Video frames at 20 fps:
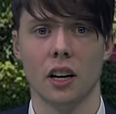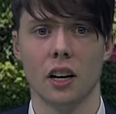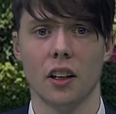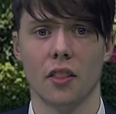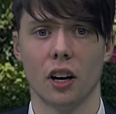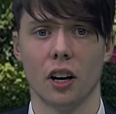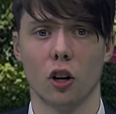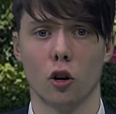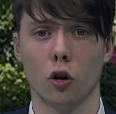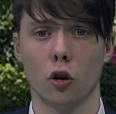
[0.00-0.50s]

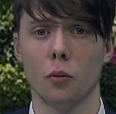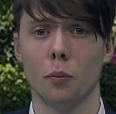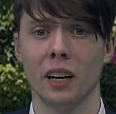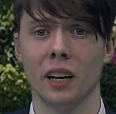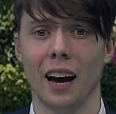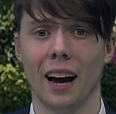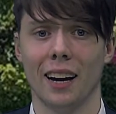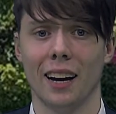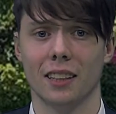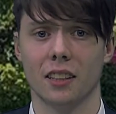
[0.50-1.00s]
that could be
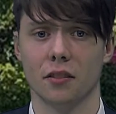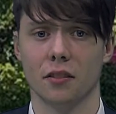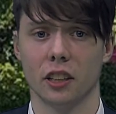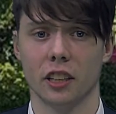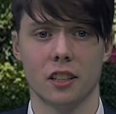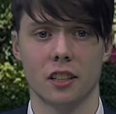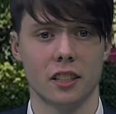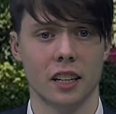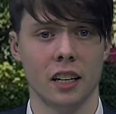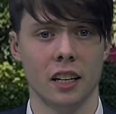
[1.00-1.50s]
actively
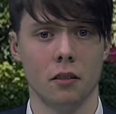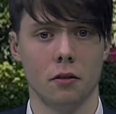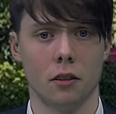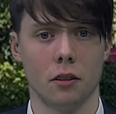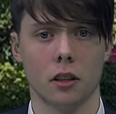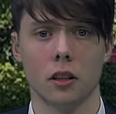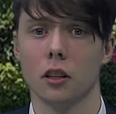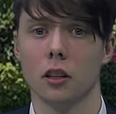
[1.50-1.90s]
saved,